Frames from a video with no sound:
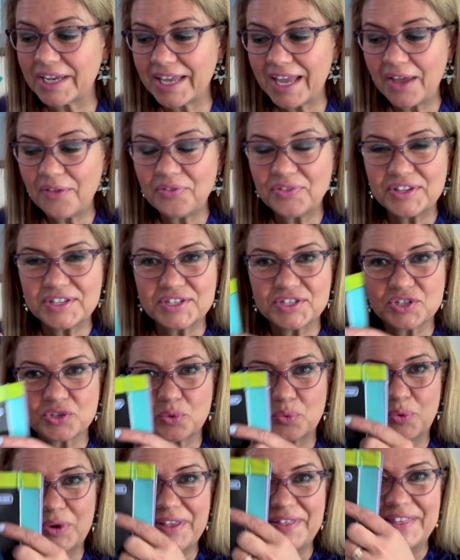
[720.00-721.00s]
out this
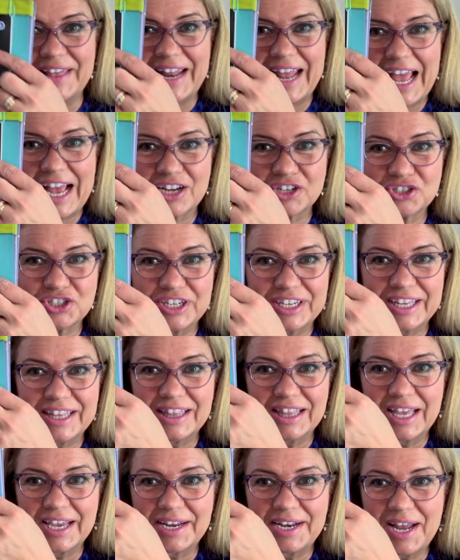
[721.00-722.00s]
squid that actually can
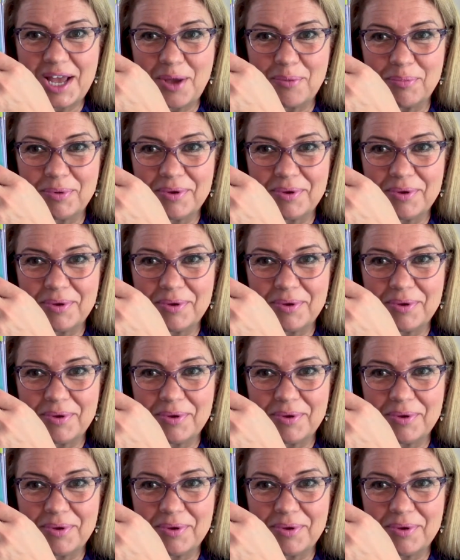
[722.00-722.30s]
light up.